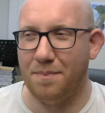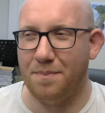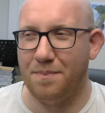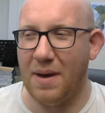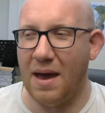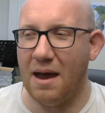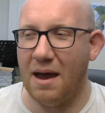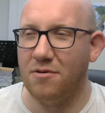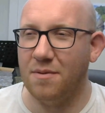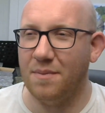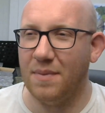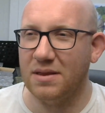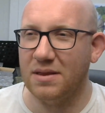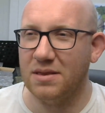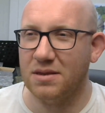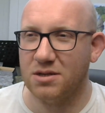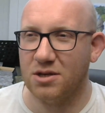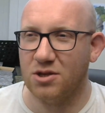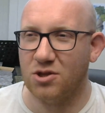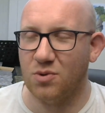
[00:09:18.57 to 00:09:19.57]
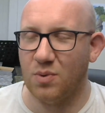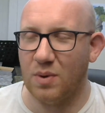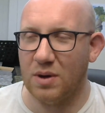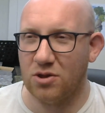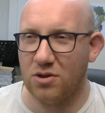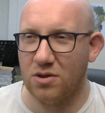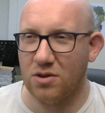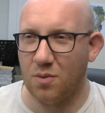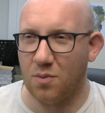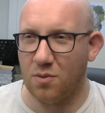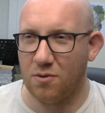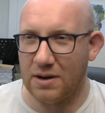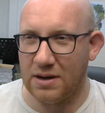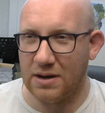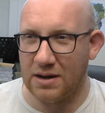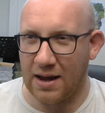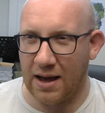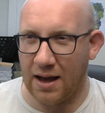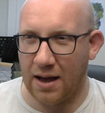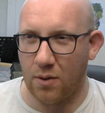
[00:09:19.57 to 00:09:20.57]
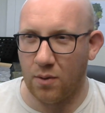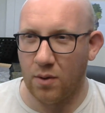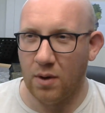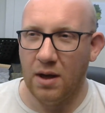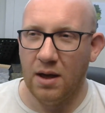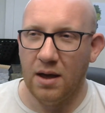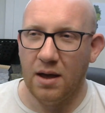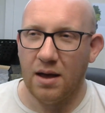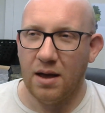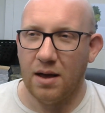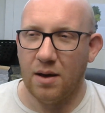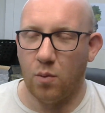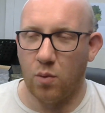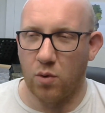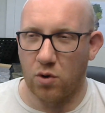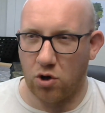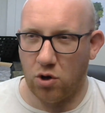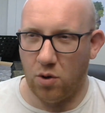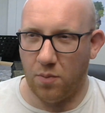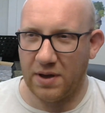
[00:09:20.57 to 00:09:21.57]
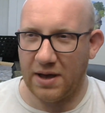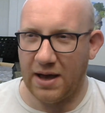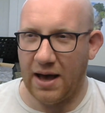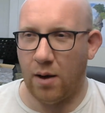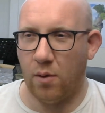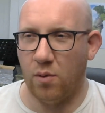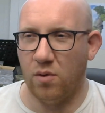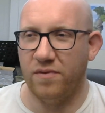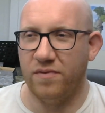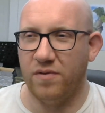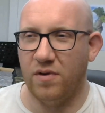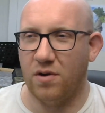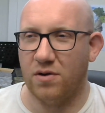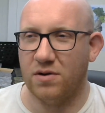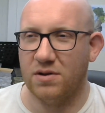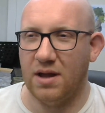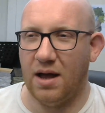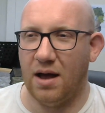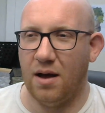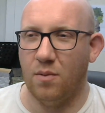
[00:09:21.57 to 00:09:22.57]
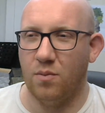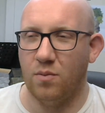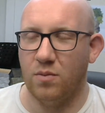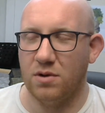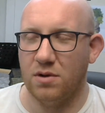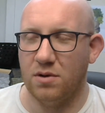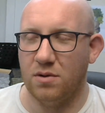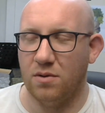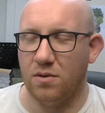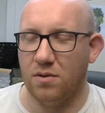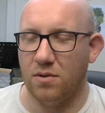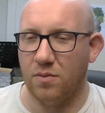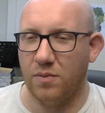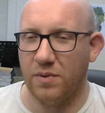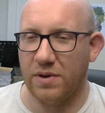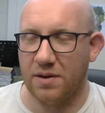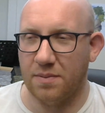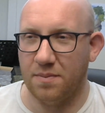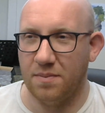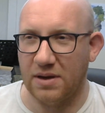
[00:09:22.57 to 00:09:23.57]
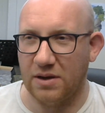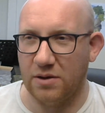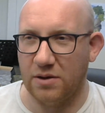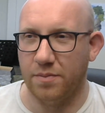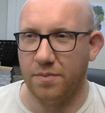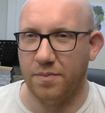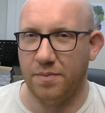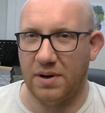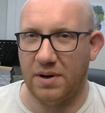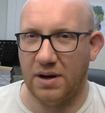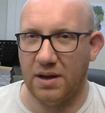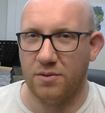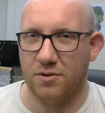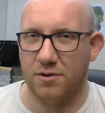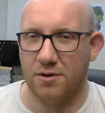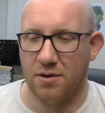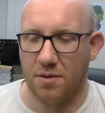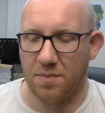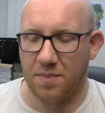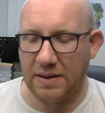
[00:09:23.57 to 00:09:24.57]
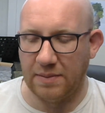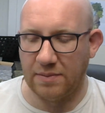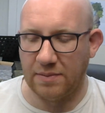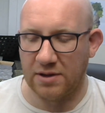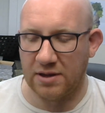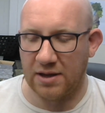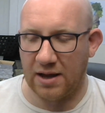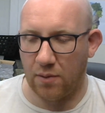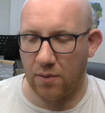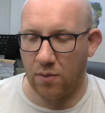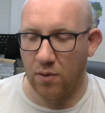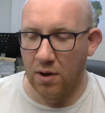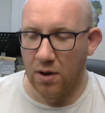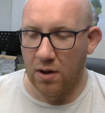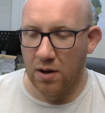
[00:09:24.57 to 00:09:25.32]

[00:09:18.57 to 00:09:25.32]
bearing in mind the situation that we're in now, we're coming out of lockdown, you know, we can meet up and play with other people now.